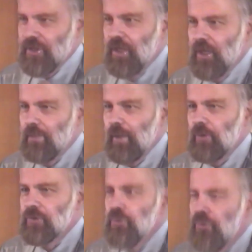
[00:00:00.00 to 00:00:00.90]
cut
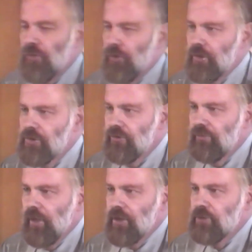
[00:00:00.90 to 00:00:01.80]
about two thirds of
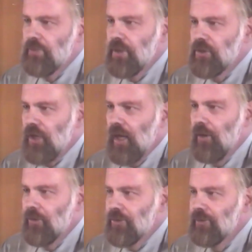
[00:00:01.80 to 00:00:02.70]
my speech
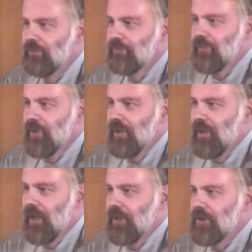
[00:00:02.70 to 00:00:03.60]
out
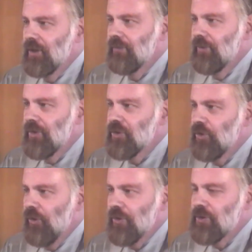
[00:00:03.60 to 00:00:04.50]
and deliver as
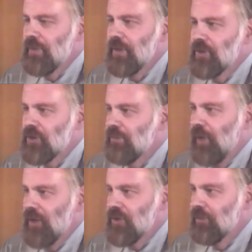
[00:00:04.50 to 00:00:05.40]
short a speech as
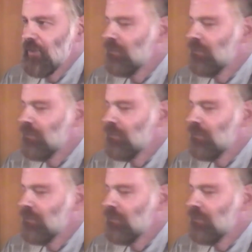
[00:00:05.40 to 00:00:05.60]
possible.